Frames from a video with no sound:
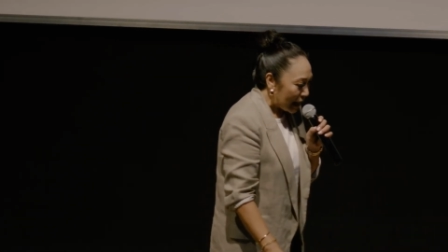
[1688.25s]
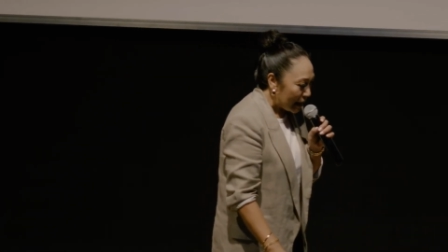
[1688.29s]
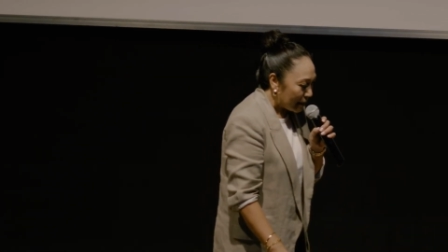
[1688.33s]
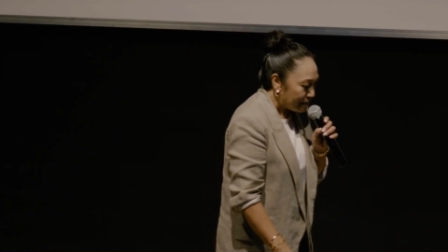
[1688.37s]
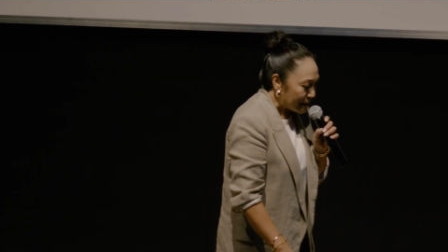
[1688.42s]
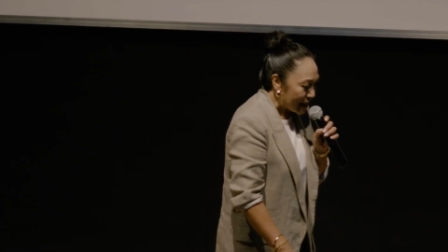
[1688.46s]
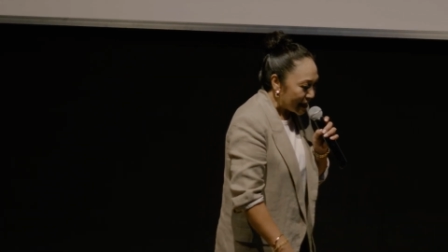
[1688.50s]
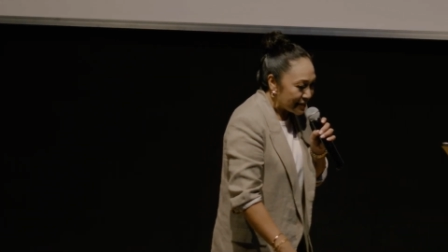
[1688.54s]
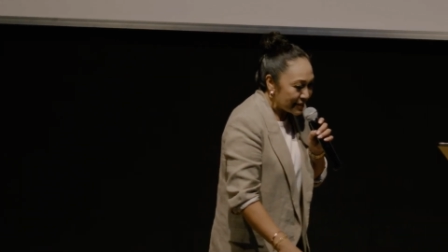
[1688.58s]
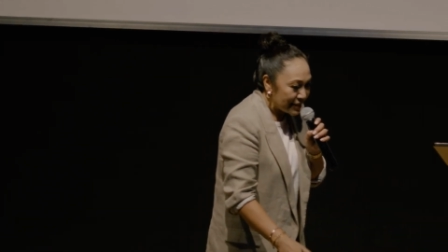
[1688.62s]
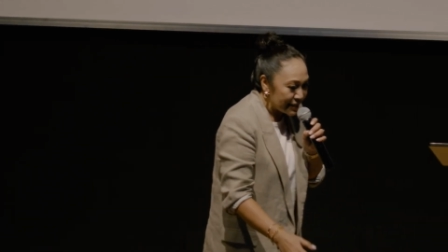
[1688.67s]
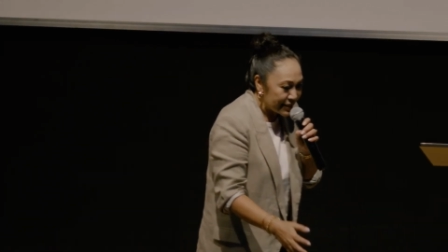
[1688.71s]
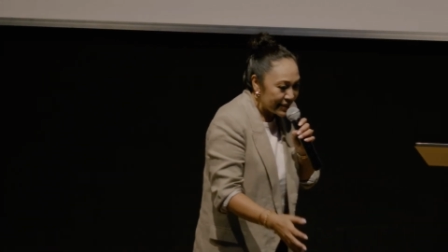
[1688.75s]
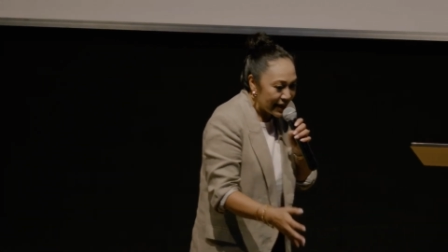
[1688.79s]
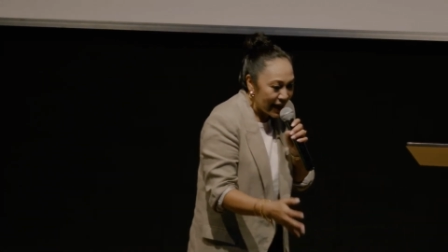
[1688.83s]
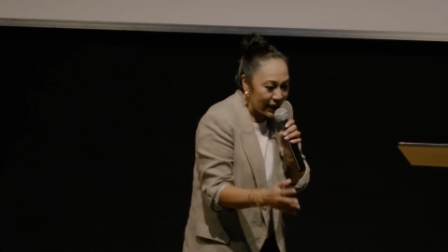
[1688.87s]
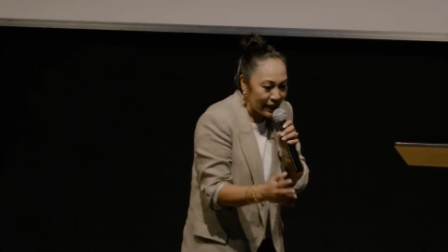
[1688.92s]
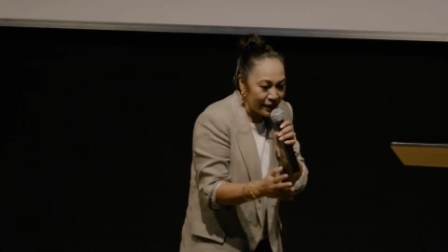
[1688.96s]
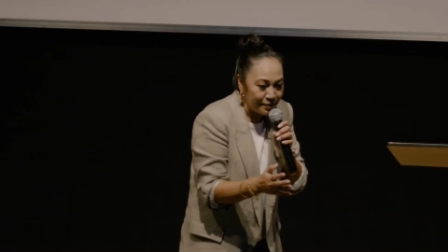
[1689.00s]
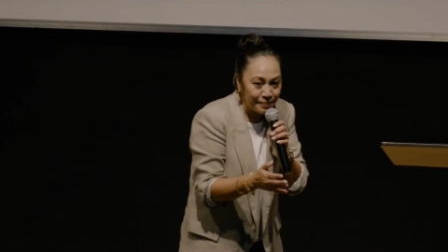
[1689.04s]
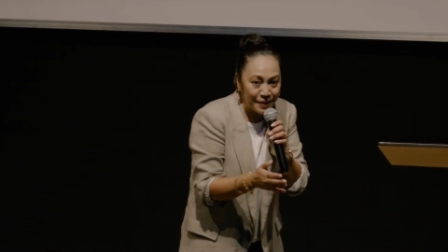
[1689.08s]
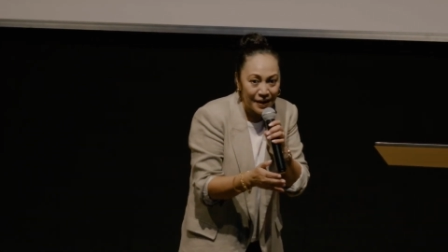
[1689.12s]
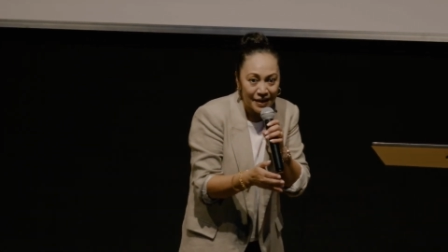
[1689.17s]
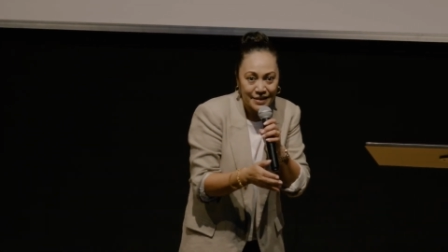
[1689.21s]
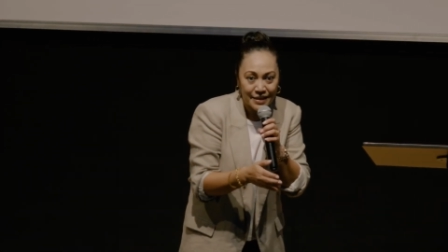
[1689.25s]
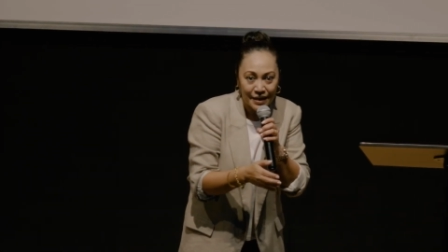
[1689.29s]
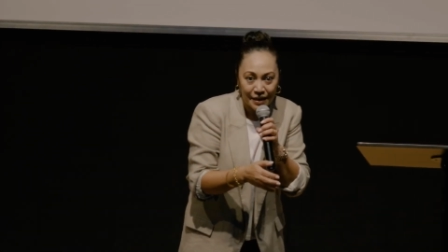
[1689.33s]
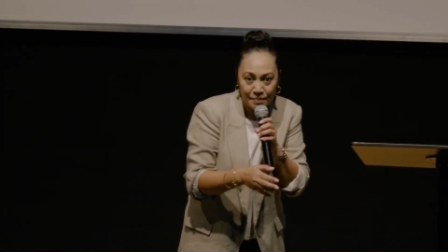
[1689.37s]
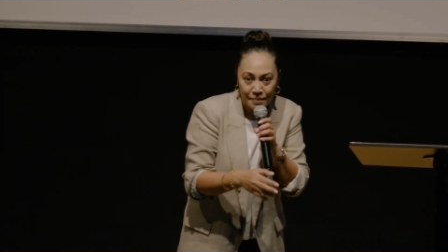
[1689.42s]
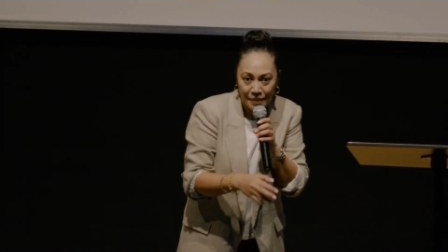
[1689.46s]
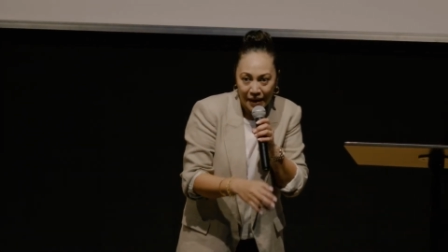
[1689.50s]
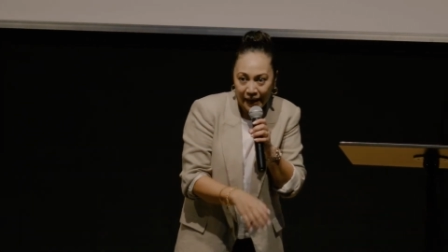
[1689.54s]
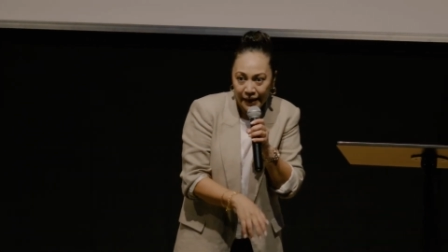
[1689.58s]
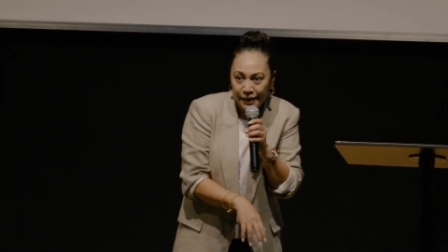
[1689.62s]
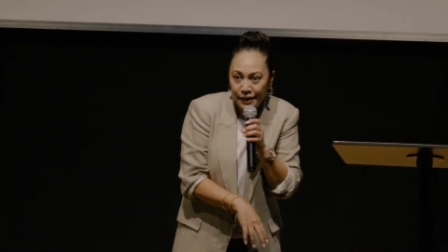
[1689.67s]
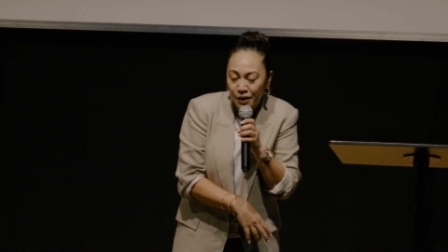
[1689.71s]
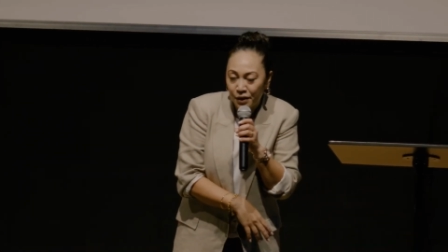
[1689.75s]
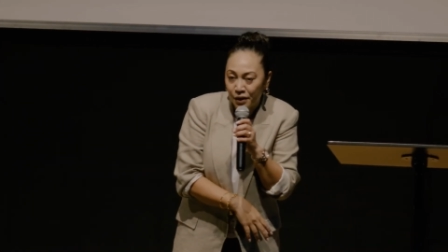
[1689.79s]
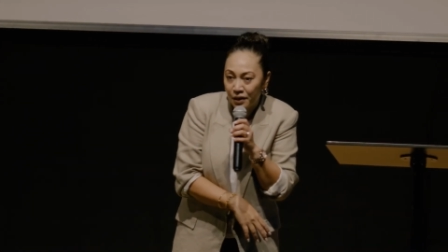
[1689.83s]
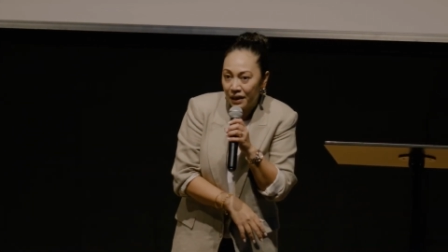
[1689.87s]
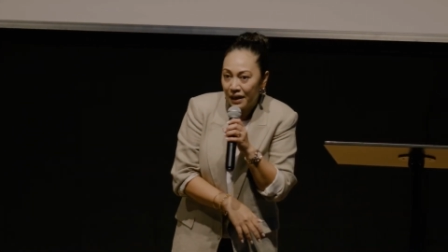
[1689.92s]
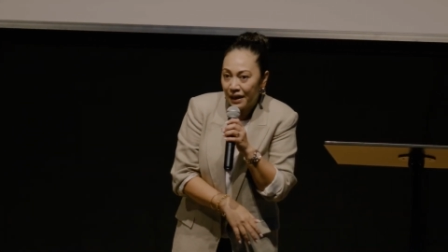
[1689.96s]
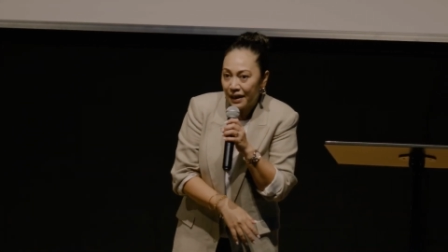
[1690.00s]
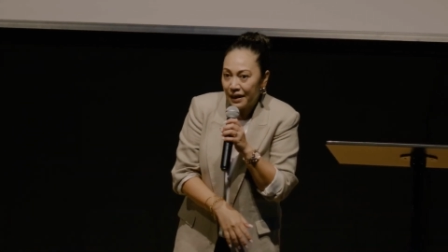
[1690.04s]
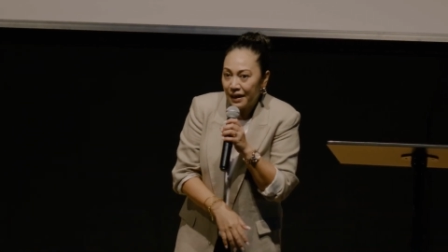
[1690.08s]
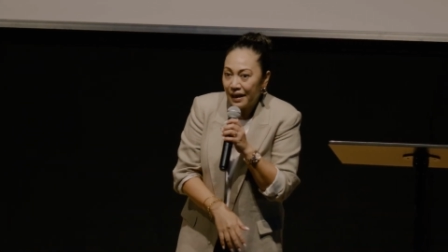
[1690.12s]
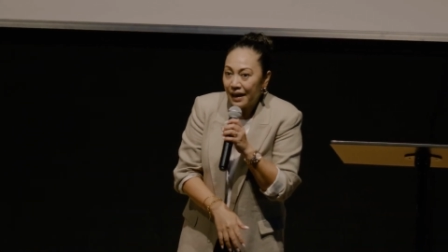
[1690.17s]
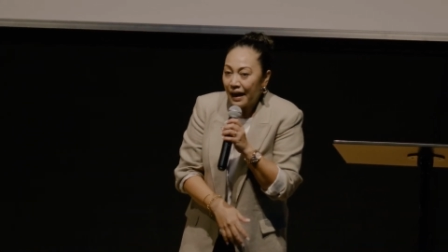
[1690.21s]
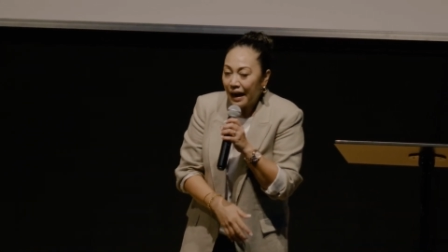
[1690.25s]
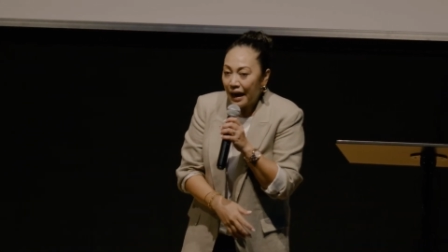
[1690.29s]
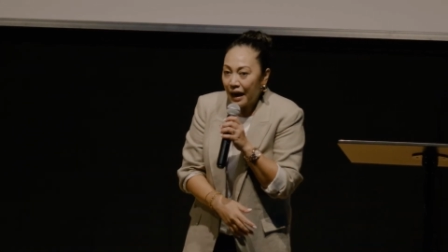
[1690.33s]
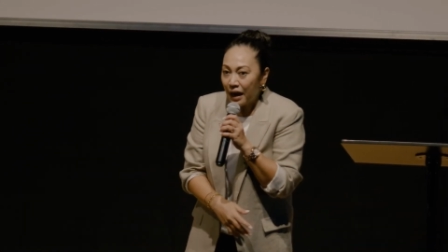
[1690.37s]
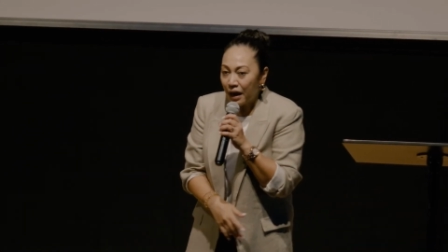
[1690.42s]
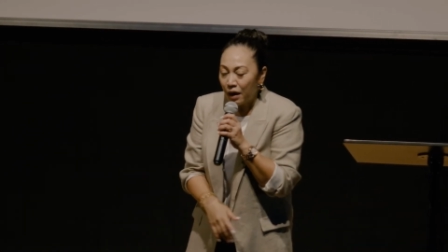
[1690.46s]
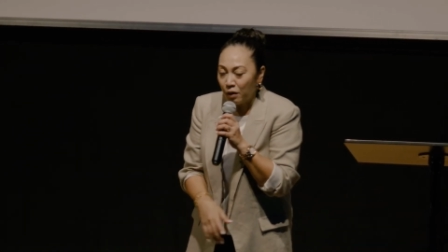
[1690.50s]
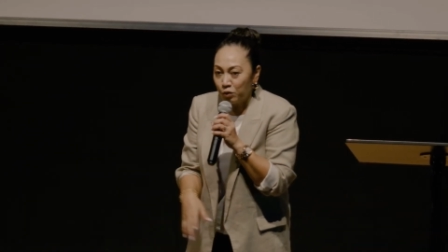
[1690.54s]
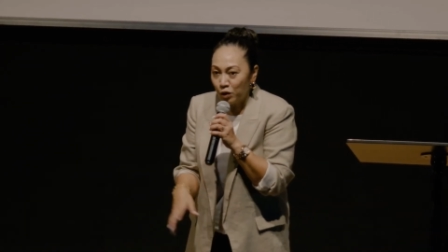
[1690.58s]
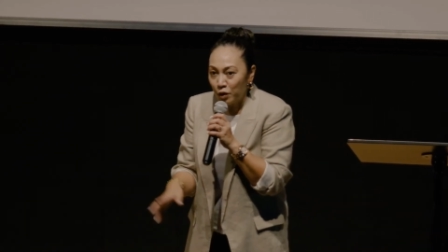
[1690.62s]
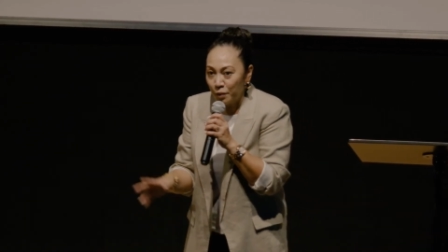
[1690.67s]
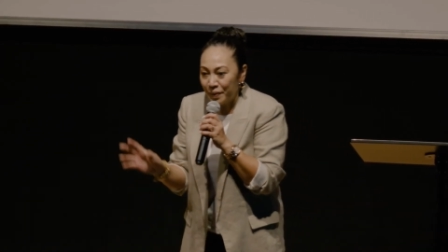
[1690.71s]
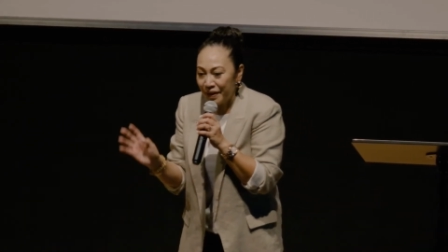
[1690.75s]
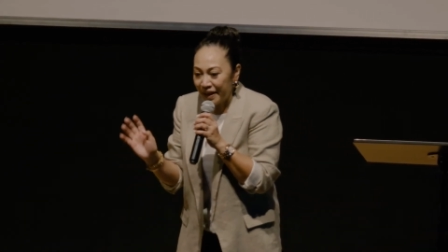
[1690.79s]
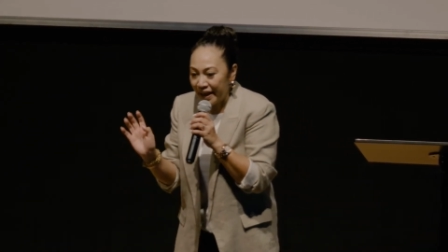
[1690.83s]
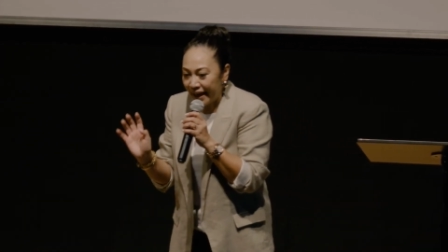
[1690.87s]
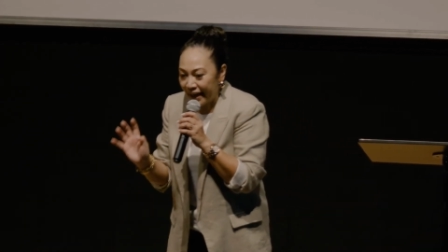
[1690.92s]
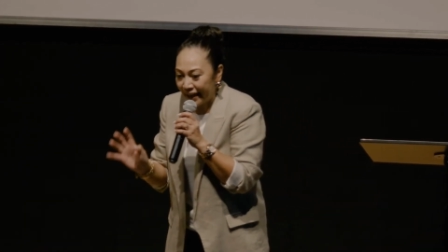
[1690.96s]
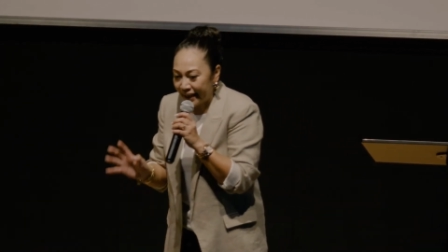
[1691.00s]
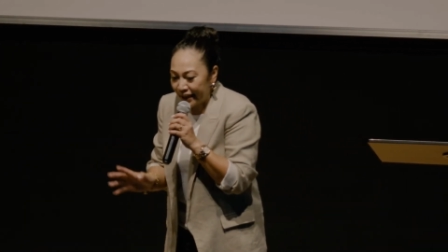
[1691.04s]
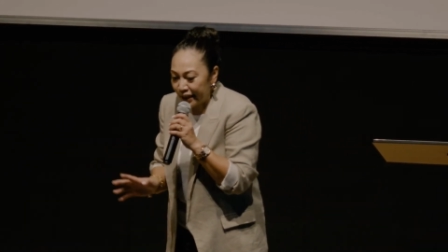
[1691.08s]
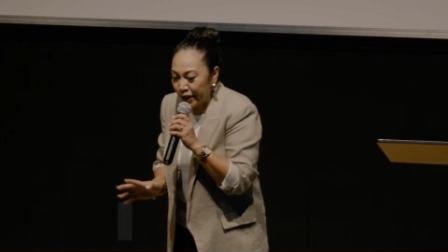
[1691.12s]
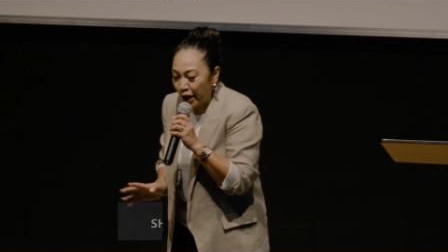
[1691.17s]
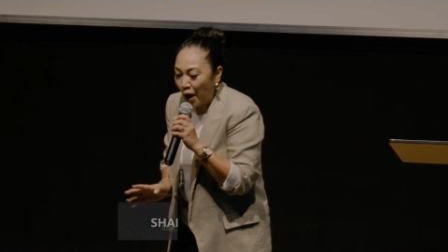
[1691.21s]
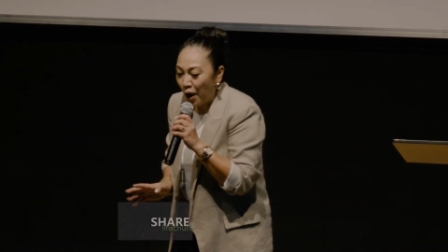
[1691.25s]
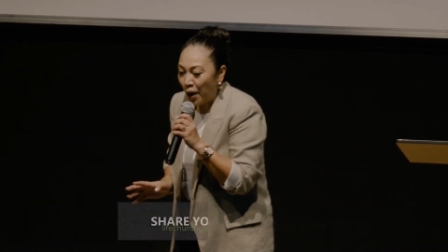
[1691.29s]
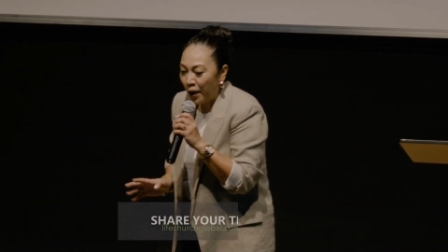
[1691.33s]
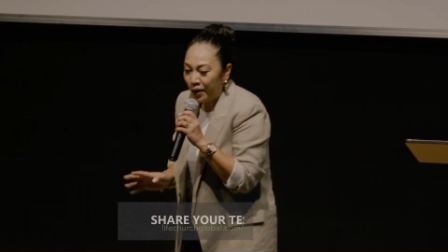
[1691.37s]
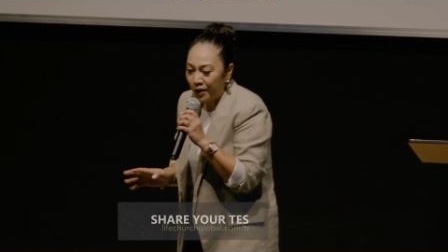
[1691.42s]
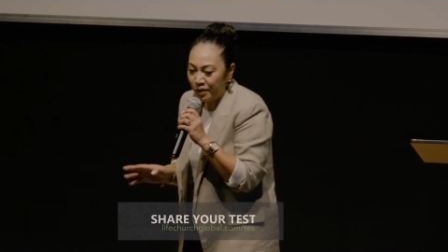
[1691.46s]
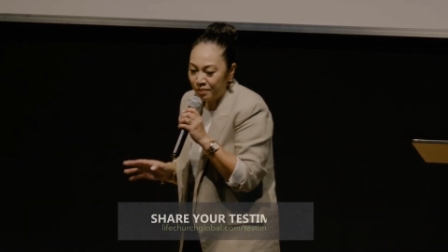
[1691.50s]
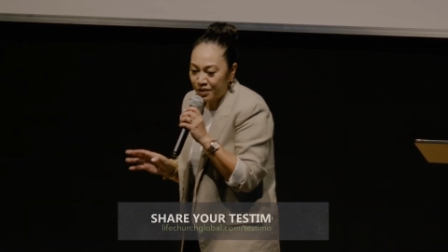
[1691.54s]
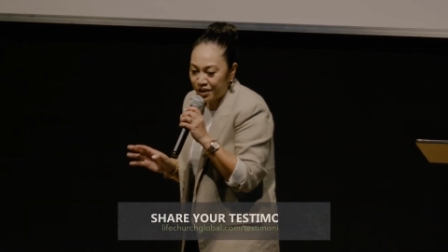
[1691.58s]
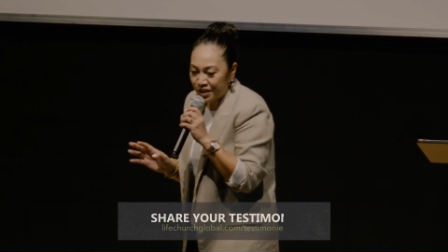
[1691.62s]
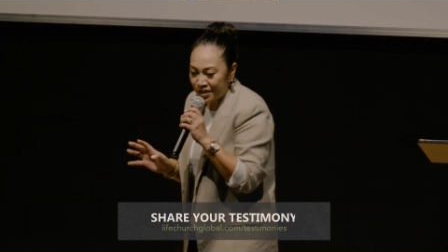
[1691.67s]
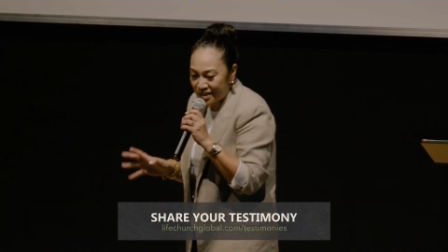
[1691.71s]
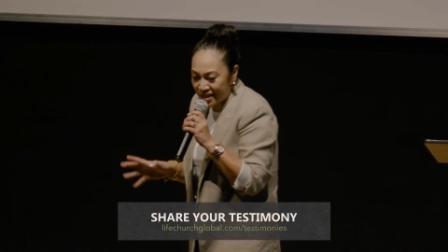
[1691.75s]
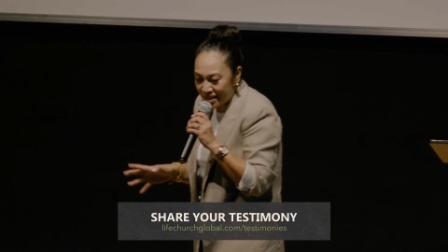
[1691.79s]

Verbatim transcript: Pastor Talent, Pastor Emmanuel will be heading home to